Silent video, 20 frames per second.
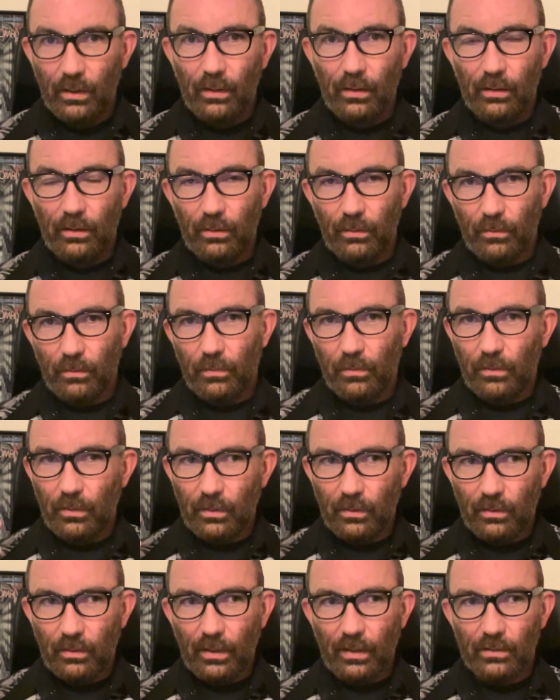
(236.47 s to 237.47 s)

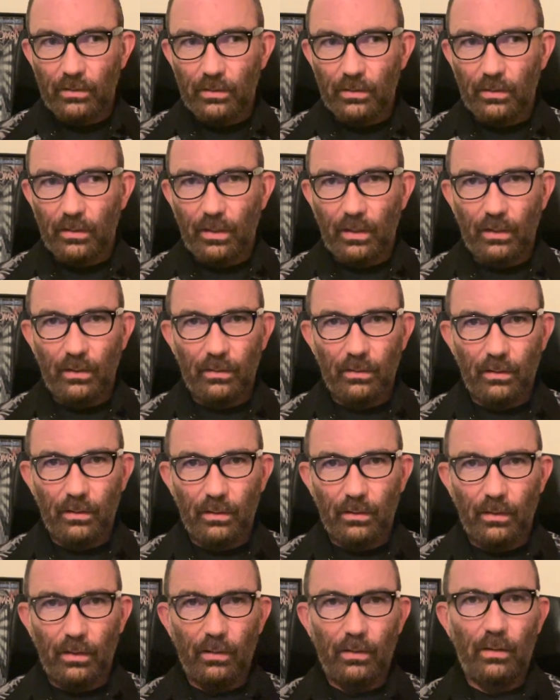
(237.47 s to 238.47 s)
That's the thing
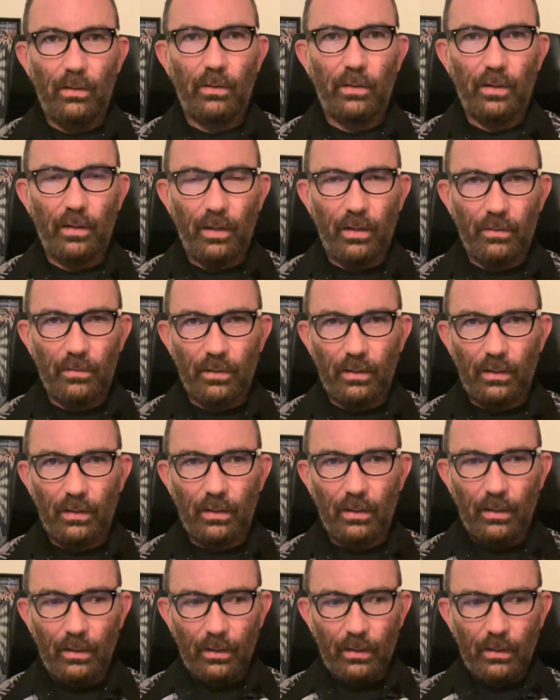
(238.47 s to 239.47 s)
that, I
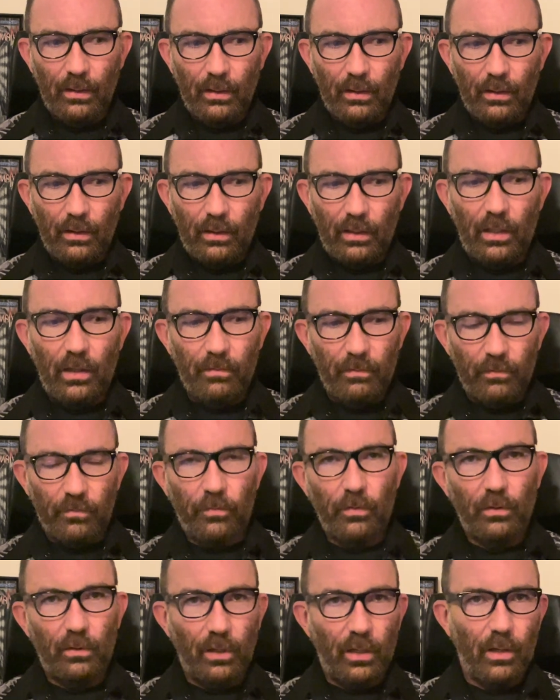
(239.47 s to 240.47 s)
think even
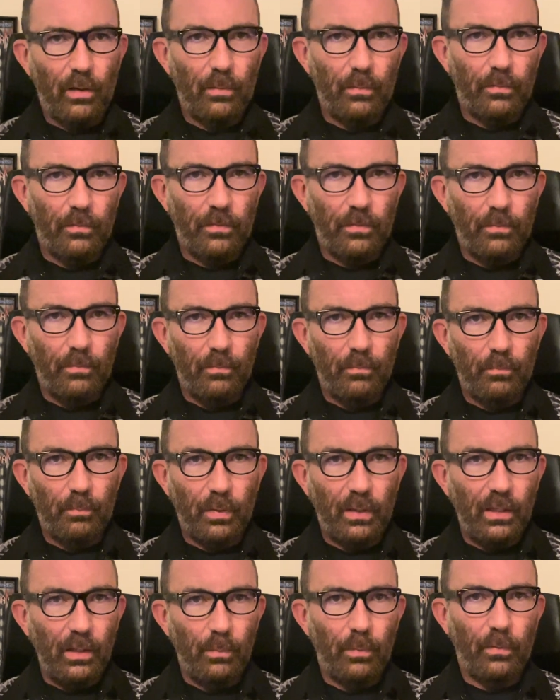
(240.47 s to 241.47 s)
for a lot of
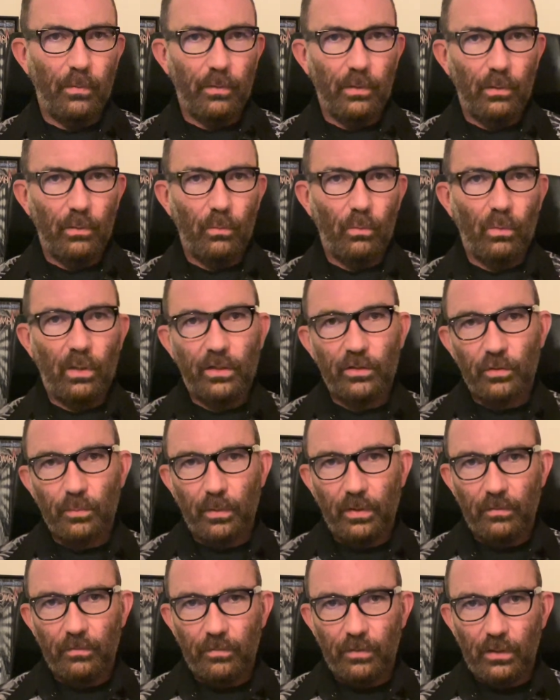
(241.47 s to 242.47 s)
people that watch
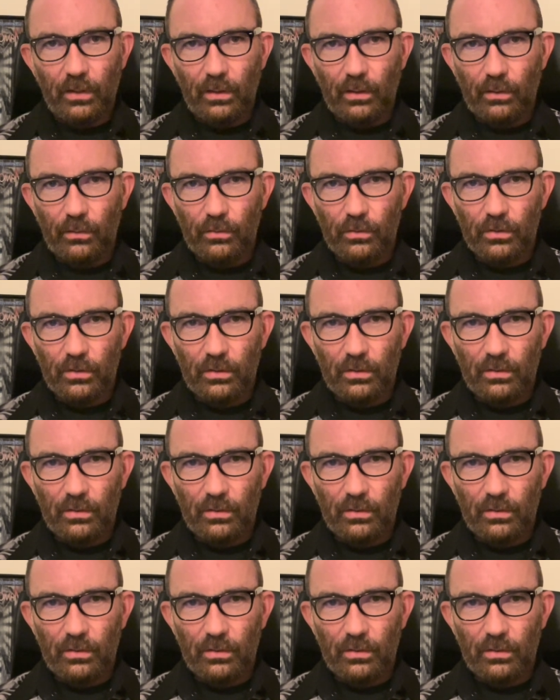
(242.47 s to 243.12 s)
my videos